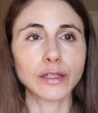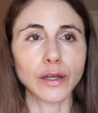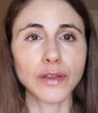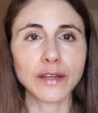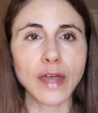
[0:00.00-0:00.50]
you
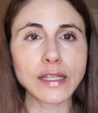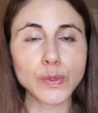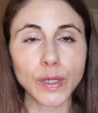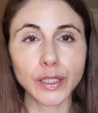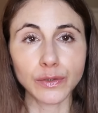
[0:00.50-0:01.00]
know, that, that's
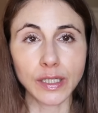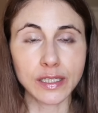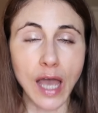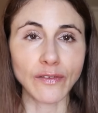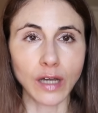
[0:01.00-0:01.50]
where you need
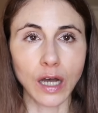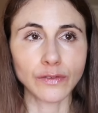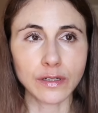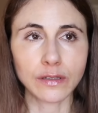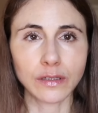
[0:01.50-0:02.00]
to have a
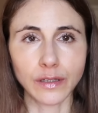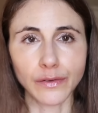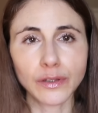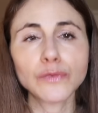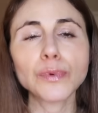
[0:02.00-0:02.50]
conversation. You
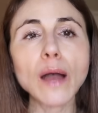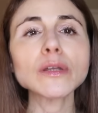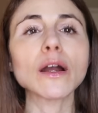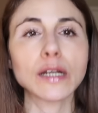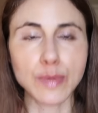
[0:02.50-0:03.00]
know, you've
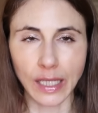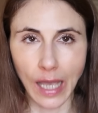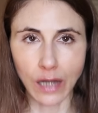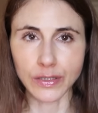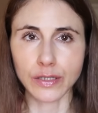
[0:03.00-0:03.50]
probably already been
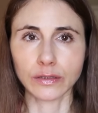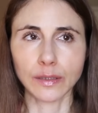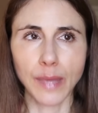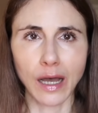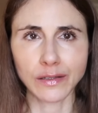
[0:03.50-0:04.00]
counseled
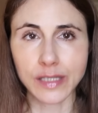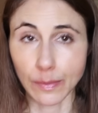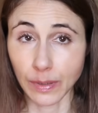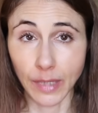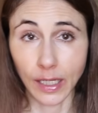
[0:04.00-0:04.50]
about
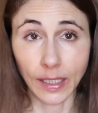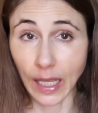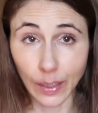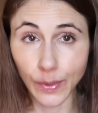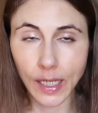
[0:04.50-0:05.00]
supplementing
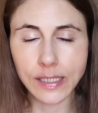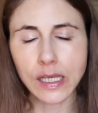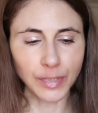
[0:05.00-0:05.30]
anyways.